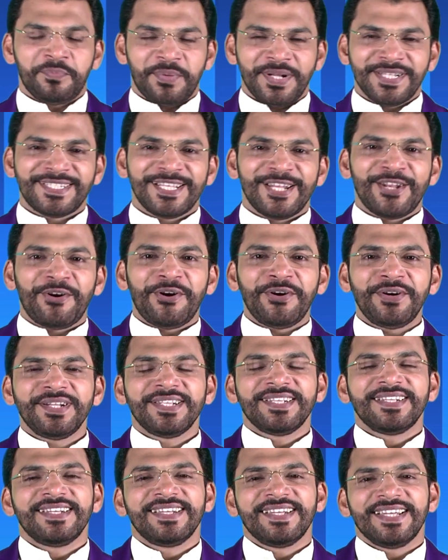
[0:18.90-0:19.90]
Praise the Lord.
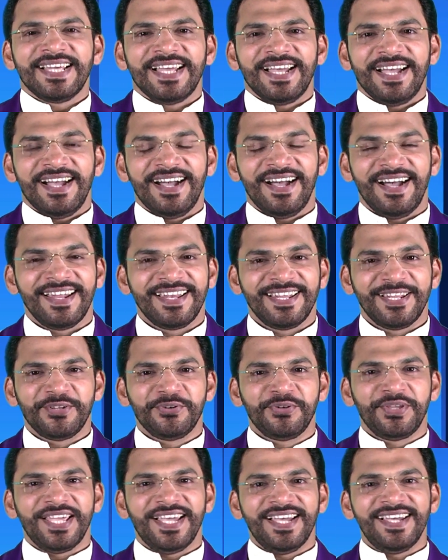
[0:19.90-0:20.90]

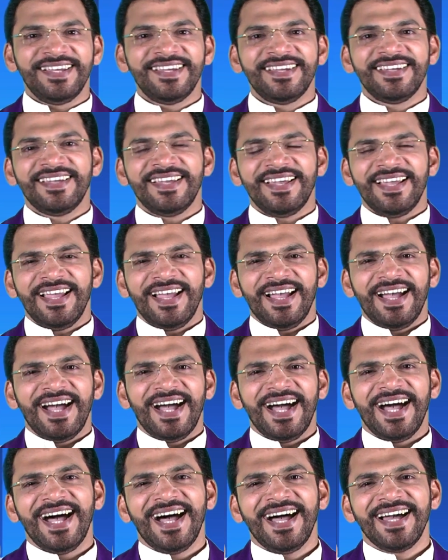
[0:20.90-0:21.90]
Hallelujah.
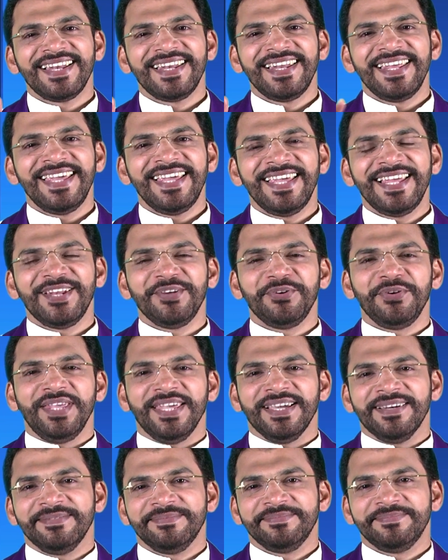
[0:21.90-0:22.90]

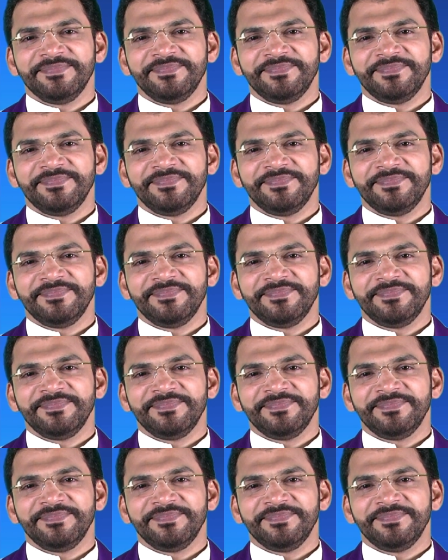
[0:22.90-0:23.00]
Hallelujah.